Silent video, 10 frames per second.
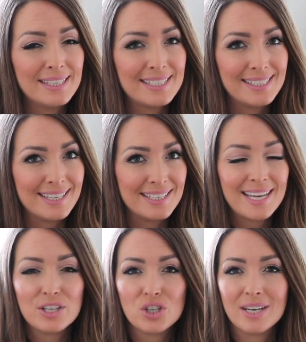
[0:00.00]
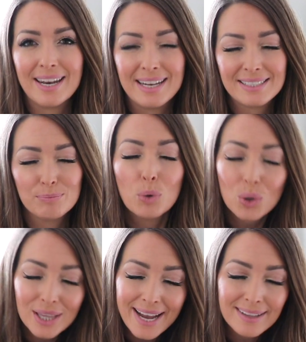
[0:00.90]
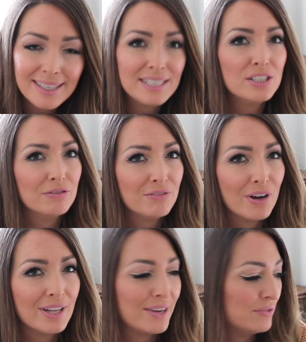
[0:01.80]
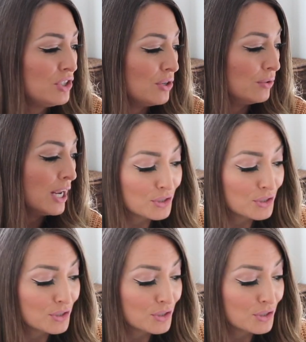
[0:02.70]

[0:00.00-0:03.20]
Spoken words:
lessening the tension and it's more likely to fall out of tune.